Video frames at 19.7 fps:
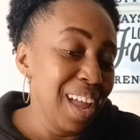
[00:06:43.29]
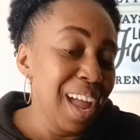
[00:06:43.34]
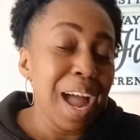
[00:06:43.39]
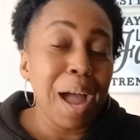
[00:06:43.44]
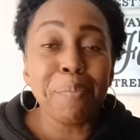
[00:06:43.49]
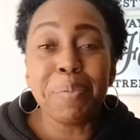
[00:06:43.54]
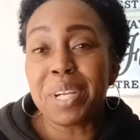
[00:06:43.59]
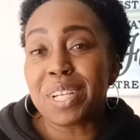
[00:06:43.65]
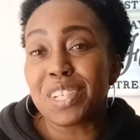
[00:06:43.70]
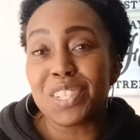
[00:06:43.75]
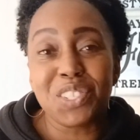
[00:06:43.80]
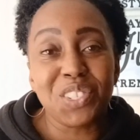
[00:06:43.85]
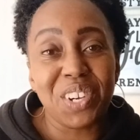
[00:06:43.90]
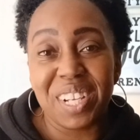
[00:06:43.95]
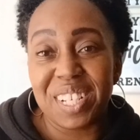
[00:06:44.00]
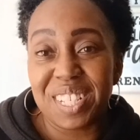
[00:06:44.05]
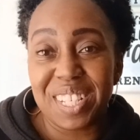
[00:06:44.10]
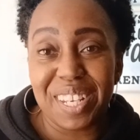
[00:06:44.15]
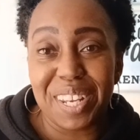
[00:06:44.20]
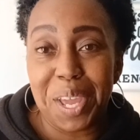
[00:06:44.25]
I'm not going to try
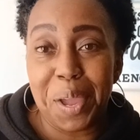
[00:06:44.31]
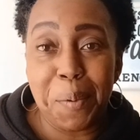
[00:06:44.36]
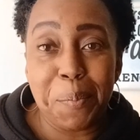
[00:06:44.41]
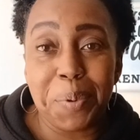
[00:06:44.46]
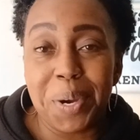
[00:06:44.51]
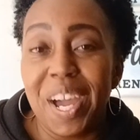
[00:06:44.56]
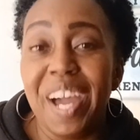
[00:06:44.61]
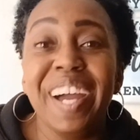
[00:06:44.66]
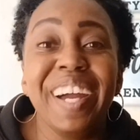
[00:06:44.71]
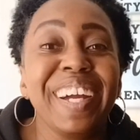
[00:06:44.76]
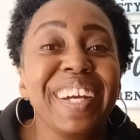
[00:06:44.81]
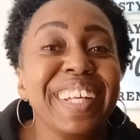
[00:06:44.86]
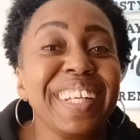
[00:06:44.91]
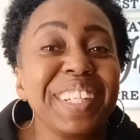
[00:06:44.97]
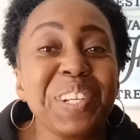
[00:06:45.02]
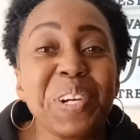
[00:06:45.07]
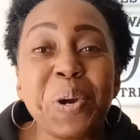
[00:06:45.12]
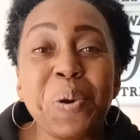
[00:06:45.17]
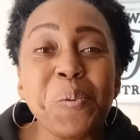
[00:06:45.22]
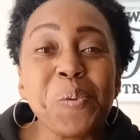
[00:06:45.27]
it today, but
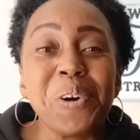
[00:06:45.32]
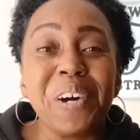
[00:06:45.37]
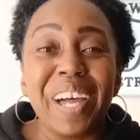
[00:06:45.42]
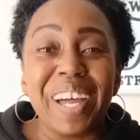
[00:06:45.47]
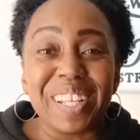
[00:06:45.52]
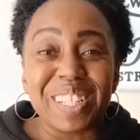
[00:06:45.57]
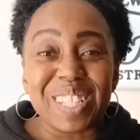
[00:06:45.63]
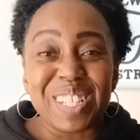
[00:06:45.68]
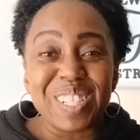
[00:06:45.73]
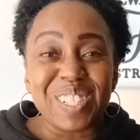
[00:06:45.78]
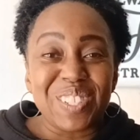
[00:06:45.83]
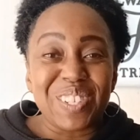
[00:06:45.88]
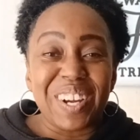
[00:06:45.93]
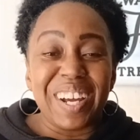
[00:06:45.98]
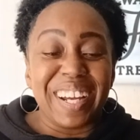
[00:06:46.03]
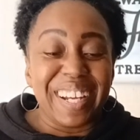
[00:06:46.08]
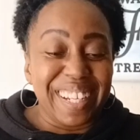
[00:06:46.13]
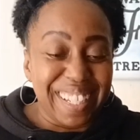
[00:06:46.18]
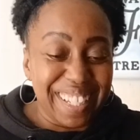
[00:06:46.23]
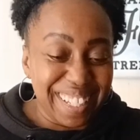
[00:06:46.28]
we'll have to
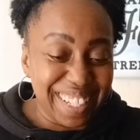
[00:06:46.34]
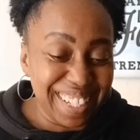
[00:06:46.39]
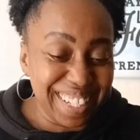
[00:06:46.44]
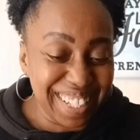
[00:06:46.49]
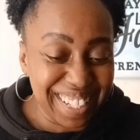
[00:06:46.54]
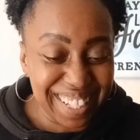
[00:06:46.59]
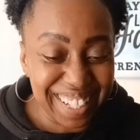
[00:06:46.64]
try it.